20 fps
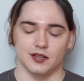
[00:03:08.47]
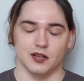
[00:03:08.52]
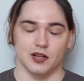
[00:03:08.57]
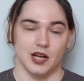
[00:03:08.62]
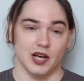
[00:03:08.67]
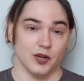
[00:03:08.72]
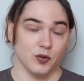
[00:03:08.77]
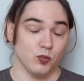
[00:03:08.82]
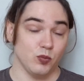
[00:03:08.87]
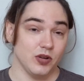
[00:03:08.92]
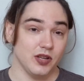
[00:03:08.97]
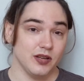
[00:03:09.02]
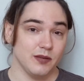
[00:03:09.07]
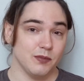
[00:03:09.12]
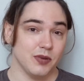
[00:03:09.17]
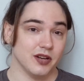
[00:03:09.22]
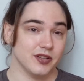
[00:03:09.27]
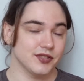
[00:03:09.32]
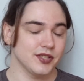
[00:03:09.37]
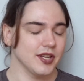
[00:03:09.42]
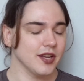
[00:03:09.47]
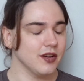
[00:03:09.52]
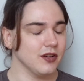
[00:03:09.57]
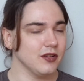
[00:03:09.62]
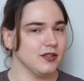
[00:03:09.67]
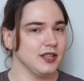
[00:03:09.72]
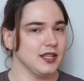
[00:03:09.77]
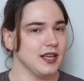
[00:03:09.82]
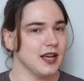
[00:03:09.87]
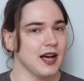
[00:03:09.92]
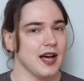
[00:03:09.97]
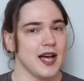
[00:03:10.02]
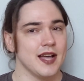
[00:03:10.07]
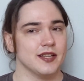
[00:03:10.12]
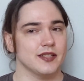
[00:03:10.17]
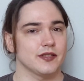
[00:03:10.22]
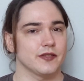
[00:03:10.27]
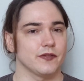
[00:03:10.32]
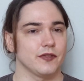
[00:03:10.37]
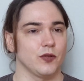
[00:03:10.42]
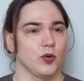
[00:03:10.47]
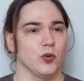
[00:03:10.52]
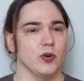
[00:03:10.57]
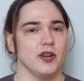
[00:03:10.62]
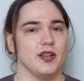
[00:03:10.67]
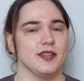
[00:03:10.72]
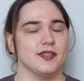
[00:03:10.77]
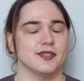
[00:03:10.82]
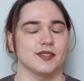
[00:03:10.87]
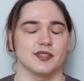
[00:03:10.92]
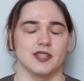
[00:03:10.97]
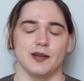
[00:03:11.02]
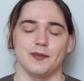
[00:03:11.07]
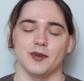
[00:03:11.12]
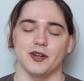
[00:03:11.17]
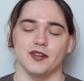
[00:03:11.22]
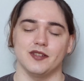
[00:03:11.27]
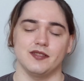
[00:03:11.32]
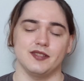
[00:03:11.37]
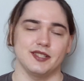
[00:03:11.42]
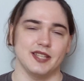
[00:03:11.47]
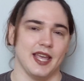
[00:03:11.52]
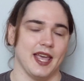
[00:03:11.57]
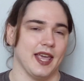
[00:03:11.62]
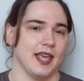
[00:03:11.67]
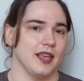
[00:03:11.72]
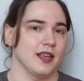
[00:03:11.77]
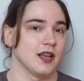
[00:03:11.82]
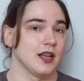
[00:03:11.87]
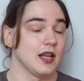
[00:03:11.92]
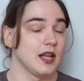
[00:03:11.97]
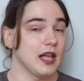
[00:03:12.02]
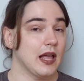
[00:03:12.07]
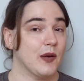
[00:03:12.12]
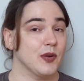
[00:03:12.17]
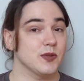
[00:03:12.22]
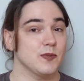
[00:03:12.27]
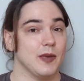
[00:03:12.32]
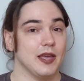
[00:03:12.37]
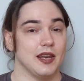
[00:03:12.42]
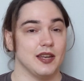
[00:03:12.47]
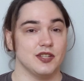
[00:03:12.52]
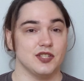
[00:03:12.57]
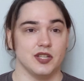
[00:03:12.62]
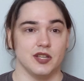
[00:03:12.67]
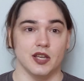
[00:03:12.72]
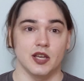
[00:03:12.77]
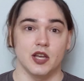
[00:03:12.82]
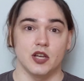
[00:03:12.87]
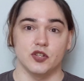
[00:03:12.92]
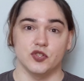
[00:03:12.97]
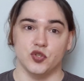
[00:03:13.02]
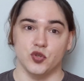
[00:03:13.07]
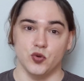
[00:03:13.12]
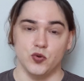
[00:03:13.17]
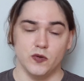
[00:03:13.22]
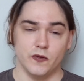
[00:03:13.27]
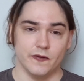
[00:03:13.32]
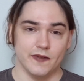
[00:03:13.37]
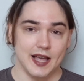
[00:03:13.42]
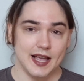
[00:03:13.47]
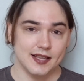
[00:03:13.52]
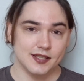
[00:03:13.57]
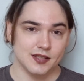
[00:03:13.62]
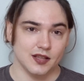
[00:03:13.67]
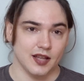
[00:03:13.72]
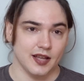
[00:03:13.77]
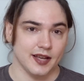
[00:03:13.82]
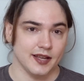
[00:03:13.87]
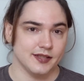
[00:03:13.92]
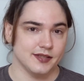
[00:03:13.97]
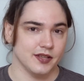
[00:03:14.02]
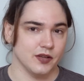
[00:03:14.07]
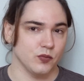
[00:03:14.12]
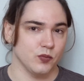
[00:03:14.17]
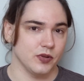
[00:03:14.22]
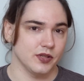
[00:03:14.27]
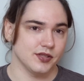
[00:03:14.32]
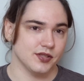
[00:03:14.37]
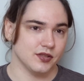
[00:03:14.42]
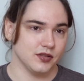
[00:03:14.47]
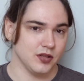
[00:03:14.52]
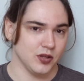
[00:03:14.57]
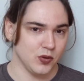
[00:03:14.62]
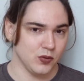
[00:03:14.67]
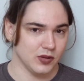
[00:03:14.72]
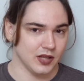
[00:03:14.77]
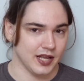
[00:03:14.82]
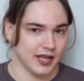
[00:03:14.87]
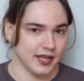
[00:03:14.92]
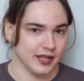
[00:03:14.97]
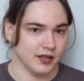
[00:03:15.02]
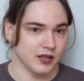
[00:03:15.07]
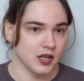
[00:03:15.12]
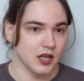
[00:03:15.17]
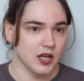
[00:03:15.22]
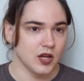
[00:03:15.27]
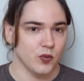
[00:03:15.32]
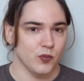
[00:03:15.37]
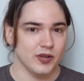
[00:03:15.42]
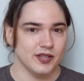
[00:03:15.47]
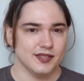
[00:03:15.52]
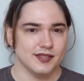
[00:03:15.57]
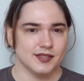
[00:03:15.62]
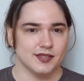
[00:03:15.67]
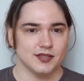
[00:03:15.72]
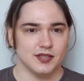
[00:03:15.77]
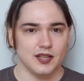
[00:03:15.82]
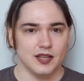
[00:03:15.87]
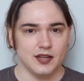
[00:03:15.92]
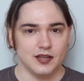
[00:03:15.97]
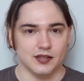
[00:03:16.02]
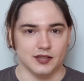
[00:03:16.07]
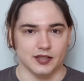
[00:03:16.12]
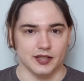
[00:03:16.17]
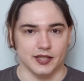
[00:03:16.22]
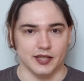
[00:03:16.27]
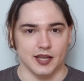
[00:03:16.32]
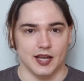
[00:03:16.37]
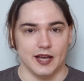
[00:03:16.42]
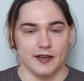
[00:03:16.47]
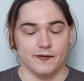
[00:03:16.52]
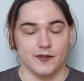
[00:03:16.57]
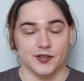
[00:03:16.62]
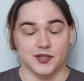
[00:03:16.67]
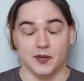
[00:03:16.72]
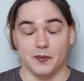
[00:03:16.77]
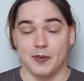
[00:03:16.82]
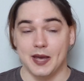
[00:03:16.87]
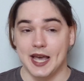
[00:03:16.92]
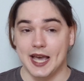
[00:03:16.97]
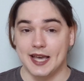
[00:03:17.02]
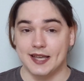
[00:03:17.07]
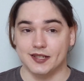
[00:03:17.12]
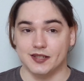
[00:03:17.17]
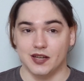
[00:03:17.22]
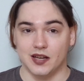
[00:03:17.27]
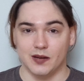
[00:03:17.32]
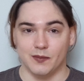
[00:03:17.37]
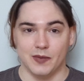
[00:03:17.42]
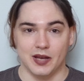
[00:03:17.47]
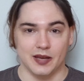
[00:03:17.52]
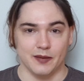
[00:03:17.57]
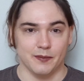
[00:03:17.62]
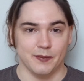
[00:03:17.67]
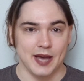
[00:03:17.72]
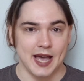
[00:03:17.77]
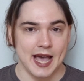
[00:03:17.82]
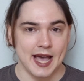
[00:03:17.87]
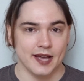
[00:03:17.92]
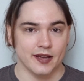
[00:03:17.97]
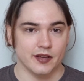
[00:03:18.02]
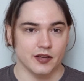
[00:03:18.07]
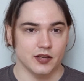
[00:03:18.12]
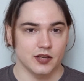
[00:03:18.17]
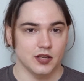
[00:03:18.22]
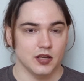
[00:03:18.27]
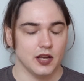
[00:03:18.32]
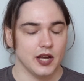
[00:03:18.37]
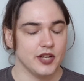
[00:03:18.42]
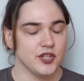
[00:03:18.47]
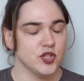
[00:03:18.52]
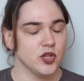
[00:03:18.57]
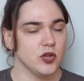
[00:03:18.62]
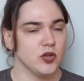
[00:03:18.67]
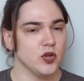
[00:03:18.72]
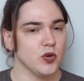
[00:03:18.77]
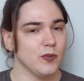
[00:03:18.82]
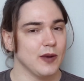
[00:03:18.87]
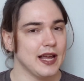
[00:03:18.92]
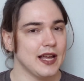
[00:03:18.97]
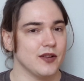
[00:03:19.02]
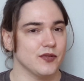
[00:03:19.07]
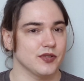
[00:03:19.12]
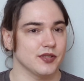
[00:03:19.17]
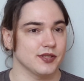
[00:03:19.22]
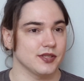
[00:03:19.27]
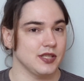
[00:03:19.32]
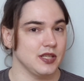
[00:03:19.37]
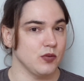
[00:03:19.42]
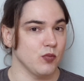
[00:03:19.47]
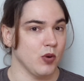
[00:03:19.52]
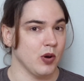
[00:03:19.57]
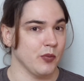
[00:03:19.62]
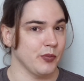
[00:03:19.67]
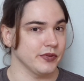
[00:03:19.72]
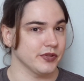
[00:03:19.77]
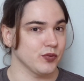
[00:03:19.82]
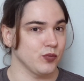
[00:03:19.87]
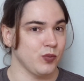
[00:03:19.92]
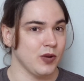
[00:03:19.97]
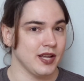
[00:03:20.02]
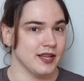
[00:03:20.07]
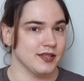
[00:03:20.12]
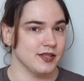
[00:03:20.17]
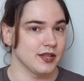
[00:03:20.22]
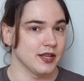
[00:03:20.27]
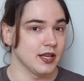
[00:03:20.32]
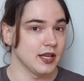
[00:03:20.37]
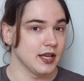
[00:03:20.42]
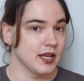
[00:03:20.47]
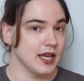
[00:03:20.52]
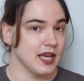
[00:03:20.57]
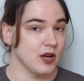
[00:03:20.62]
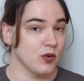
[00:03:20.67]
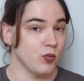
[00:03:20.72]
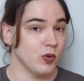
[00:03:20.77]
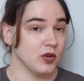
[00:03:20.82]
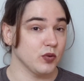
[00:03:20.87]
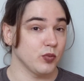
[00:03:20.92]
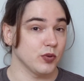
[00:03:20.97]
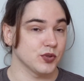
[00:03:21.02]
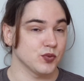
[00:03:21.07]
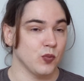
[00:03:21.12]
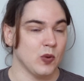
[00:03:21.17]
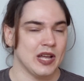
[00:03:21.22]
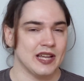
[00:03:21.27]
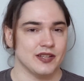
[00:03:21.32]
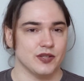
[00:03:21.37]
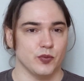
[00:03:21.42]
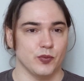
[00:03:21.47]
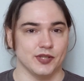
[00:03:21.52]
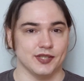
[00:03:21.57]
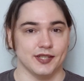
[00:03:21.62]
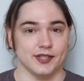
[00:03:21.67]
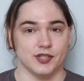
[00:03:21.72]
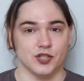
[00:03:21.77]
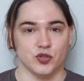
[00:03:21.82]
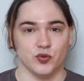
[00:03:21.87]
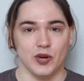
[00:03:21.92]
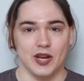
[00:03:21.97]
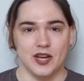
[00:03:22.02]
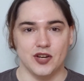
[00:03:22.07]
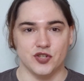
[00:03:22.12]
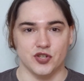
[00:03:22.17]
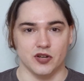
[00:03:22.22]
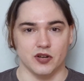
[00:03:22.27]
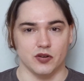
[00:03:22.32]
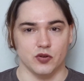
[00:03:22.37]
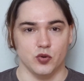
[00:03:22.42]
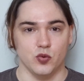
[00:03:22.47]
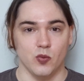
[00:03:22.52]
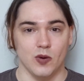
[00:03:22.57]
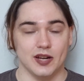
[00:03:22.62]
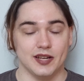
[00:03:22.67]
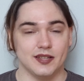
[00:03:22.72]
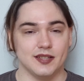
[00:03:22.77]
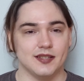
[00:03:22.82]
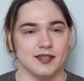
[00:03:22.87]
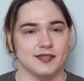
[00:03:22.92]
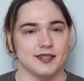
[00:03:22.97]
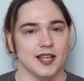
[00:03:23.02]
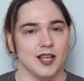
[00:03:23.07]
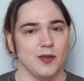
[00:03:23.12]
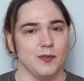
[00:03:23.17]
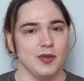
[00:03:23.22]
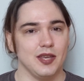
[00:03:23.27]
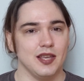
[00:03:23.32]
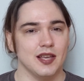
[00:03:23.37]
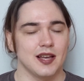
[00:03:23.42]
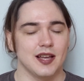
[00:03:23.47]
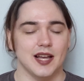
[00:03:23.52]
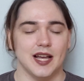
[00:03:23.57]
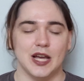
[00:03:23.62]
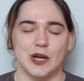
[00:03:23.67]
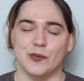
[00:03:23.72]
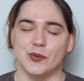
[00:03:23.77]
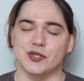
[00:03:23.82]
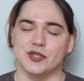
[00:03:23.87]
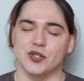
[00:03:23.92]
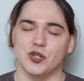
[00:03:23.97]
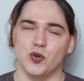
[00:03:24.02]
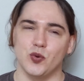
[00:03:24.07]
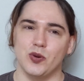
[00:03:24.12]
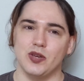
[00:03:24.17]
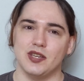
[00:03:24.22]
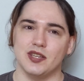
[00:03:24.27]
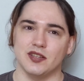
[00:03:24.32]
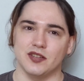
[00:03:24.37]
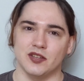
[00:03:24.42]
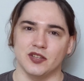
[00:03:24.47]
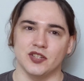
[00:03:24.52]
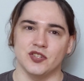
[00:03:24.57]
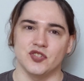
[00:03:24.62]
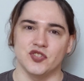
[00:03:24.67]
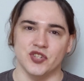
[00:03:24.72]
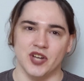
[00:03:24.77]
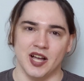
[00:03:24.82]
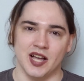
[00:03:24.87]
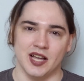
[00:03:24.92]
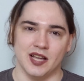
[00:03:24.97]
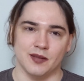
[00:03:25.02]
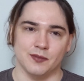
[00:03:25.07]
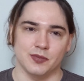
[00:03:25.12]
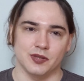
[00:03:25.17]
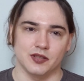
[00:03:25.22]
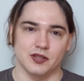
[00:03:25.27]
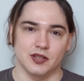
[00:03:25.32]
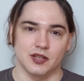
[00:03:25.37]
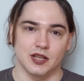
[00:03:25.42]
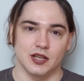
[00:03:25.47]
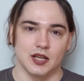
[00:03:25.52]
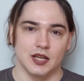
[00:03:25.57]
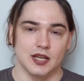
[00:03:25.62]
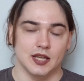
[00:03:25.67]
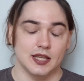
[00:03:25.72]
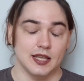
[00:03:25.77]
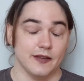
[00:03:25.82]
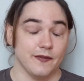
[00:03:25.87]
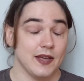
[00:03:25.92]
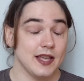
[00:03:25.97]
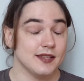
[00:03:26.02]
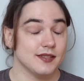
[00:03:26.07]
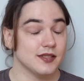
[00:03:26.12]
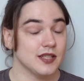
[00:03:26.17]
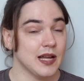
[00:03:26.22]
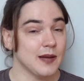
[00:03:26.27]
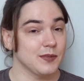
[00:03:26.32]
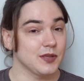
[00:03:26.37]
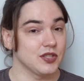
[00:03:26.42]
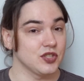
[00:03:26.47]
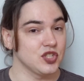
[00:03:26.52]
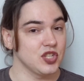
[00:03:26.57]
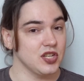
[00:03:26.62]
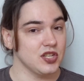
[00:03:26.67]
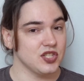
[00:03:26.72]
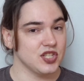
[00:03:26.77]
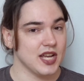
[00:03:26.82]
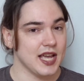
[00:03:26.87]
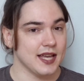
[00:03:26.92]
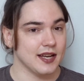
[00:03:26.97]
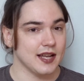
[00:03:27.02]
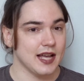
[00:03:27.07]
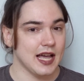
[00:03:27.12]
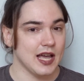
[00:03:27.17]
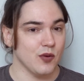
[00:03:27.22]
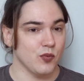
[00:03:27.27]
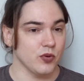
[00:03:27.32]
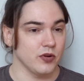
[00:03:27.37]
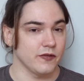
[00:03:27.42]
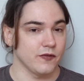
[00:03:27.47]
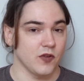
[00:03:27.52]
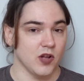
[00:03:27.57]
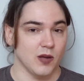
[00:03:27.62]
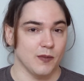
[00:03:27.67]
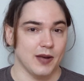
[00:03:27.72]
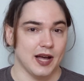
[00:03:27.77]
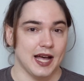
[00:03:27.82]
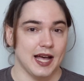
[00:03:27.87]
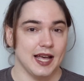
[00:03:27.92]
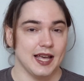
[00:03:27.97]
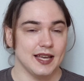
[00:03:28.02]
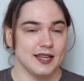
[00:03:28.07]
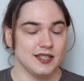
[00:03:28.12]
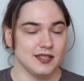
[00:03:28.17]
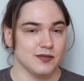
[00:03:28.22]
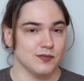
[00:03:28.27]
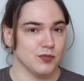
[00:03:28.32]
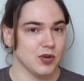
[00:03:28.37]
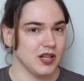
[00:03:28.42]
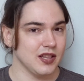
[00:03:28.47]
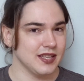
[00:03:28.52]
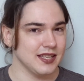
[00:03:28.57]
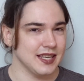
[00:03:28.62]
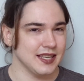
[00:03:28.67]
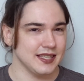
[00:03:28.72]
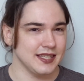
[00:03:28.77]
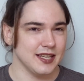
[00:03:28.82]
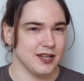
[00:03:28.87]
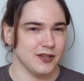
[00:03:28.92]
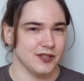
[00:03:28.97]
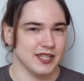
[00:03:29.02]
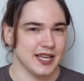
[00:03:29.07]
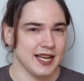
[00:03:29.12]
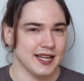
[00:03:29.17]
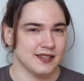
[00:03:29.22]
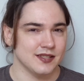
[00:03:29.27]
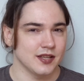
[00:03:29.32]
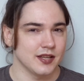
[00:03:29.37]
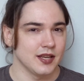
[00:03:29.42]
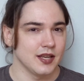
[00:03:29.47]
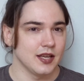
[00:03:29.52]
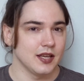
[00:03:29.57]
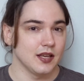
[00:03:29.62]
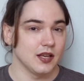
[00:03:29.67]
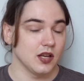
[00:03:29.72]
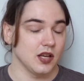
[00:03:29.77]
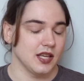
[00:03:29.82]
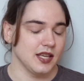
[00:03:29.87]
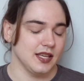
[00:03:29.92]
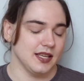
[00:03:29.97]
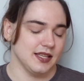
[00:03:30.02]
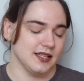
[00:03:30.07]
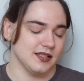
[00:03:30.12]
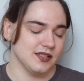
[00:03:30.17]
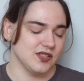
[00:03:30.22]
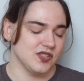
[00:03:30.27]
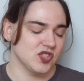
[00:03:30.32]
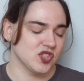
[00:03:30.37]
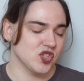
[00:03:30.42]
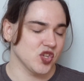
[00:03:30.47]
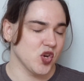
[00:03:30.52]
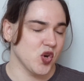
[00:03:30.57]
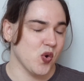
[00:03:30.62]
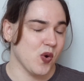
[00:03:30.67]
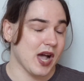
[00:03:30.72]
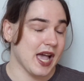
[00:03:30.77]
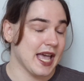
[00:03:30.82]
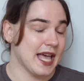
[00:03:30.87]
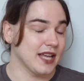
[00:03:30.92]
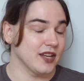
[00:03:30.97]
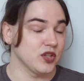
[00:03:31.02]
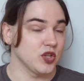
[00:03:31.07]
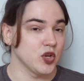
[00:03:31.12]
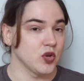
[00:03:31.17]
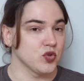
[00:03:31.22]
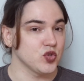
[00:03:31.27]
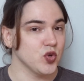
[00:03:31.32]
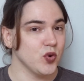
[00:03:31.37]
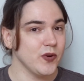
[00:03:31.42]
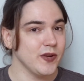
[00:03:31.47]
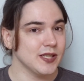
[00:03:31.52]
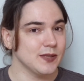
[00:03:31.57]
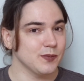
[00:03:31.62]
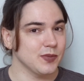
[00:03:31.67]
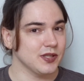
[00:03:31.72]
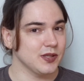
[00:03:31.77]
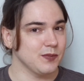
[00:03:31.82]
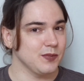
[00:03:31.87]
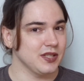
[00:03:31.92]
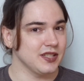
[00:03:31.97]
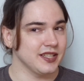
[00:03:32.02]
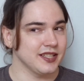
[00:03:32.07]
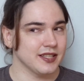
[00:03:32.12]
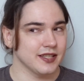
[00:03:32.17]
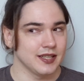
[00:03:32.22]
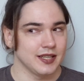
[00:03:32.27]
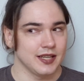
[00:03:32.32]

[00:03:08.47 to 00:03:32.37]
On one particularly hot Florida summer day, I was managing 2 fast lines and 1 slow line, when suddenly I felt a pat on my back. I turned around to see what was what, and what was a stranger who wanted to tell me I was doing a good job. If I stopped to chit-chat, I would fall behind and probably get yelled at, and so I had no choice but to be like,